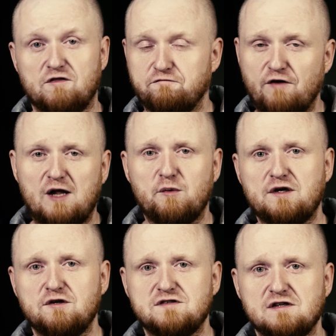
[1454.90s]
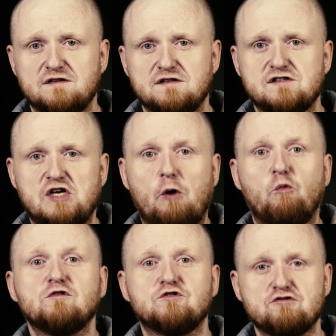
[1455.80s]
the following utilities
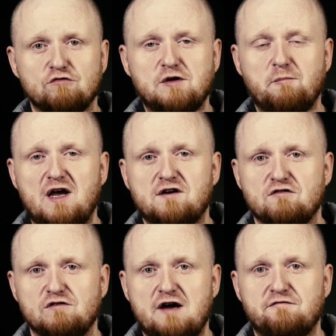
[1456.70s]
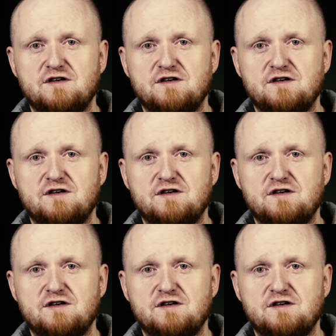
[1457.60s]
will truly make your life